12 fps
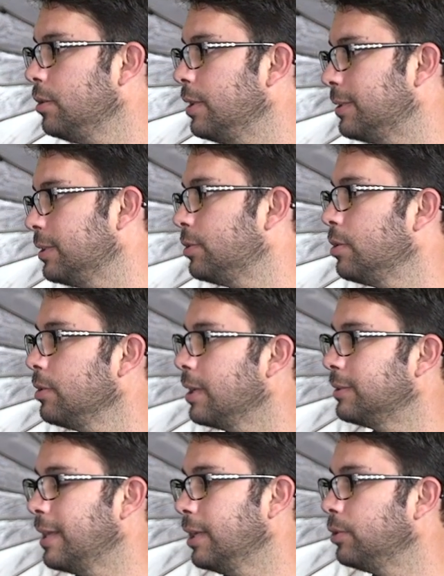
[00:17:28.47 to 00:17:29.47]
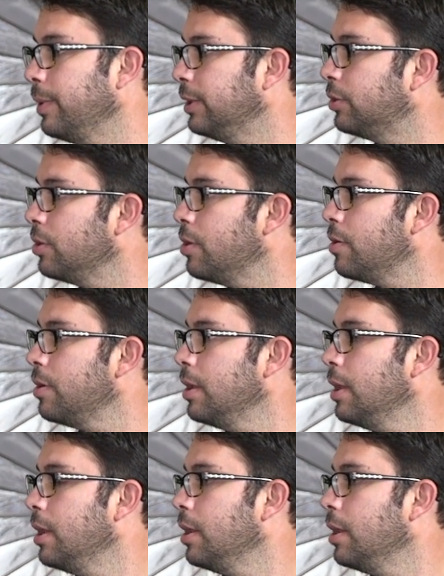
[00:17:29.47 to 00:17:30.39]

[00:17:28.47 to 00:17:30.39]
this is set at 3:2.